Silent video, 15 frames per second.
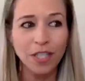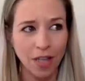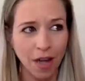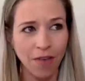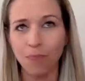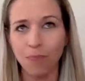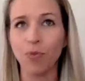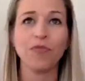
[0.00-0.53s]

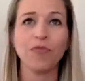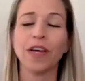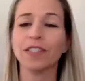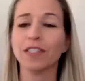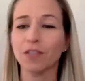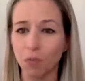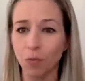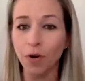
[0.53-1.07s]
a
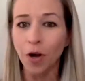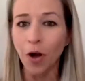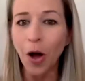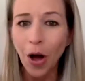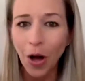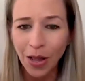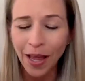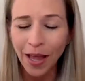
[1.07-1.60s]
professed
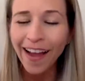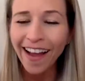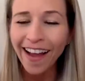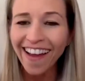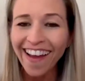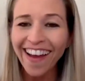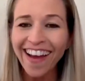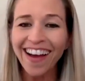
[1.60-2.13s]
workaholic,
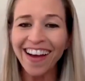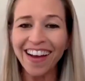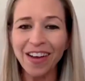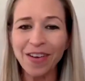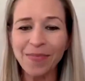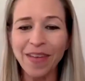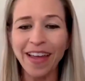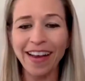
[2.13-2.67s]

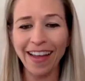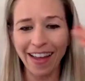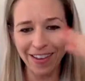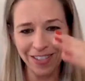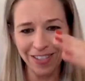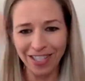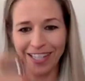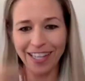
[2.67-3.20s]
and how
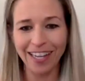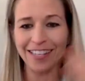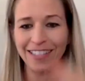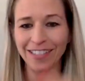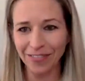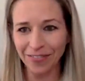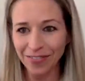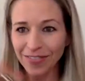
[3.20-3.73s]
she kind of,